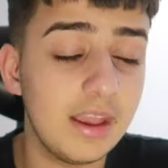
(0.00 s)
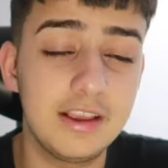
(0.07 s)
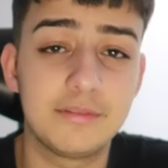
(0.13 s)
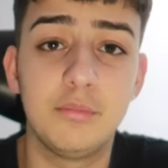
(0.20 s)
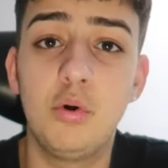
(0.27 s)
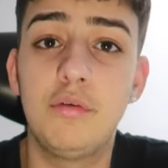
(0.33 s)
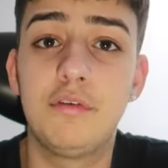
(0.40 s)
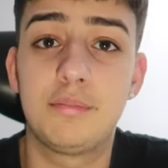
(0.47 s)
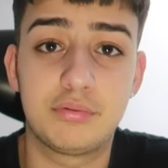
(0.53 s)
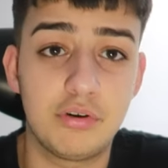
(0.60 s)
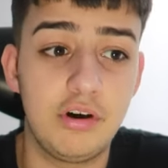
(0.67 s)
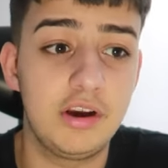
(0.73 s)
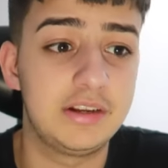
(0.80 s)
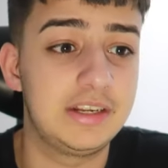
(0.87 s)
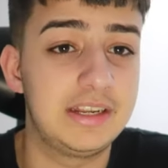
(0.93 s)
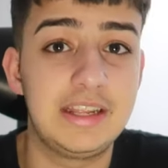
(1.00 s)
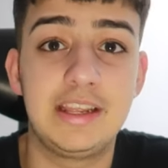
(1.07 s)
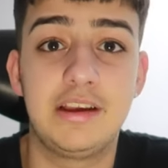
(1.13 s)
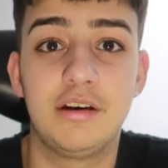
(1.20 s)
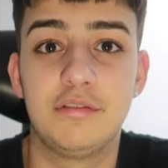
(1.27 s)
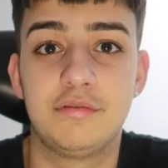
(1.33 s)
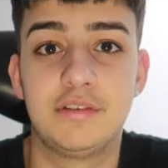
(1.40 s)
It's more of a pride and
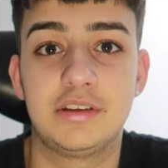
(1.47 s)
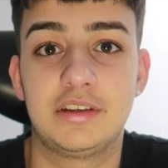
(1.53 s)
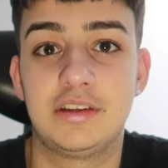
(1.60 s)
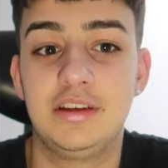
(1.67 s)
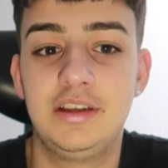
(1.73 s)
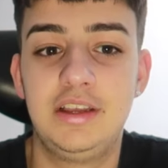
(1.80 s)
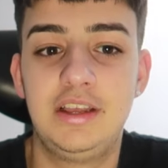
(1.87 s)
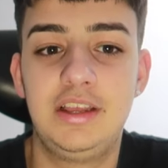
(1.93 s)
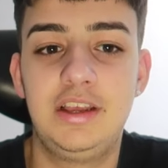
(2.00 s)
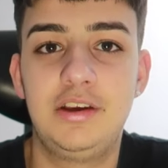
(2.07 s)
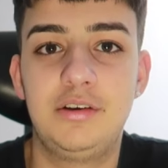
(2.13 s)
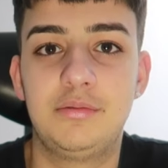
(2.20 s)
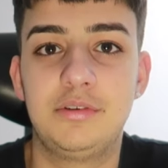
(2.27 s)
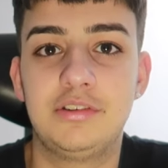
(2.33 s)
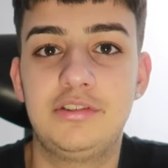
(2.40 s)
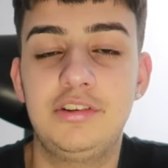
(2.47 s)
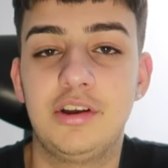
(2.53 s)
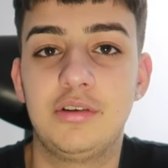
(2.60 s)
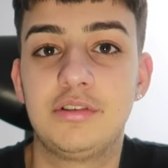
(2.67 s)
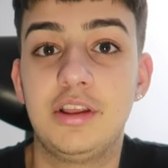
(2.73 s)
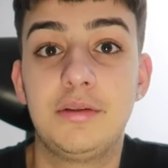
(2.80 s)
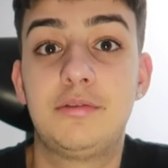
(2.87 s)
ego thing, which you
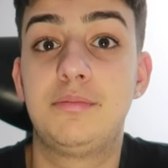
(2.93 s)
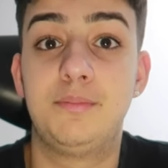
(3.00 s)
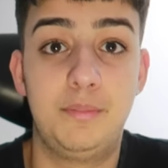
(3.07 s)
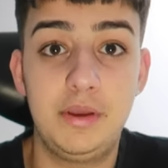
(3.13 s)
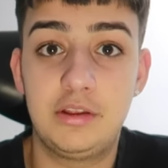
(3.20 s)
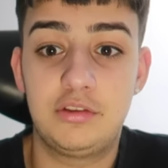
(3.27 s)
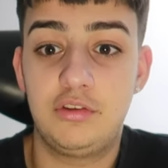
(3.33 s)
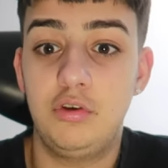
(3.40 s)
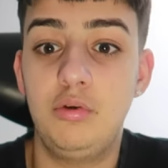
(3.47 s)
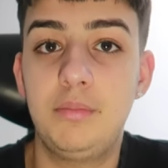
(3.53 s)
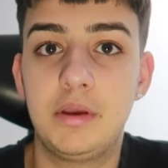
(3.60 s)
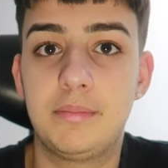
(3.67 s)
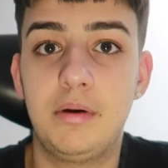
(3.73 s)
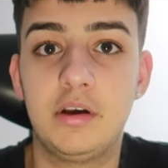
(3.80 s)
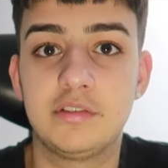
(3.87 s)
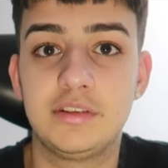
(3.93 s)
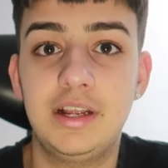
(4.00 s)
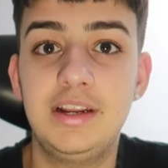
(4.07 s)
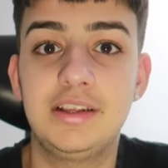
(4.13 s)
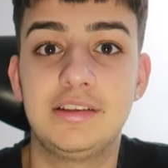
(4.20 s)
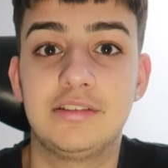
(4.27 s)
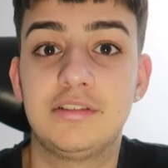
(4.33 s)
know they're big two big
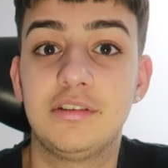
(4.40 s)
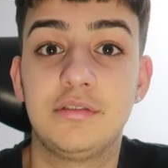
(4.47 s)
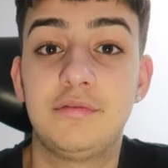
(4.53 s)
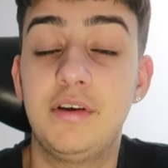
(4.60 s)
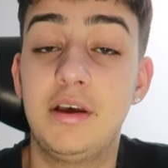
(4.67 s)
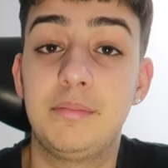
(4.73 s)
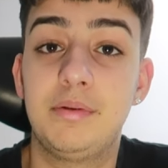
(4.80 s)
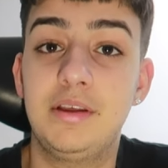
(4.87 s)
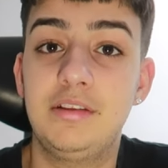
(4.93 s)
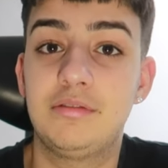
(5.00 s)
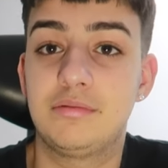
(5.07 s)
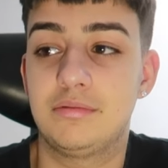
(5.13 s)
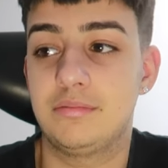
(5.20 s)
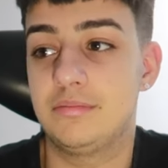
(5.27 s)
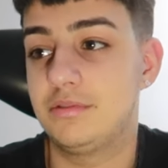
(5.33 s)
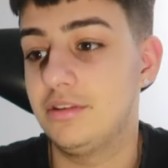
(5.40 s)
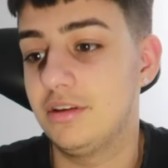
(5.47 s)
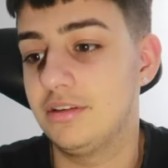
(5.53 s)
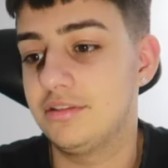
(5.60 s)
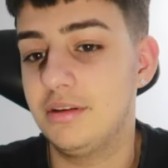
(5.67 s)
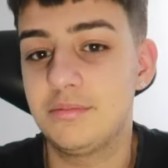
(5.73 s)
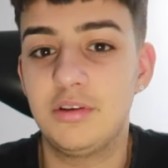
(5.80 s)
personalities, so fair play to them.
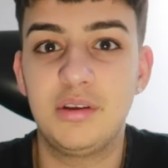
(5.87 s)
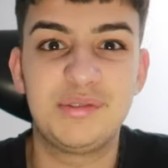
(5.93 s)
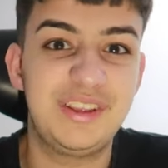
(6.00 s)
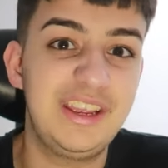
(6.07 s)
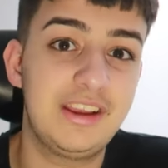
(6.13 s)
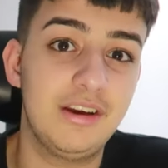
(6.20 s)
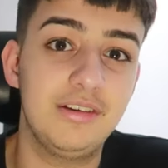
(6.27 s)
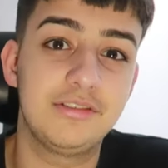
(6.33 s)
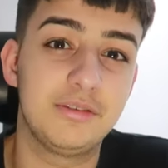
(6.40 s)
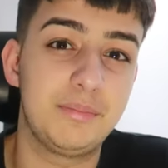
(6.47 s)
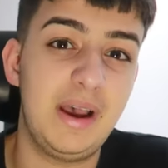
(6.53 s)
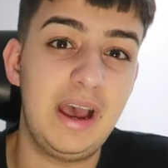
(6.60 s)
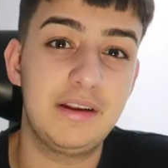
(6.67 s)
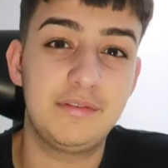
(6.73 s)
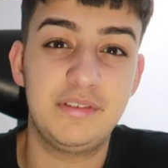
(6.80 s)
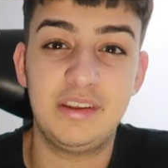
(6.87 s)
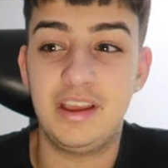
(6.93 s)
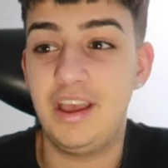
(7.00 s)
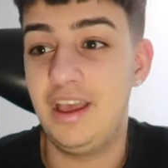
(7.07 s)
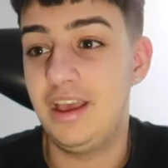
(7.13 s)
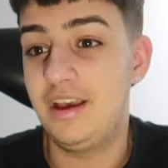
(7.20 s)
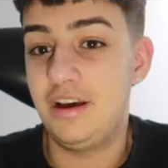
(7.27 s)
So sometimes ego is a bad thing.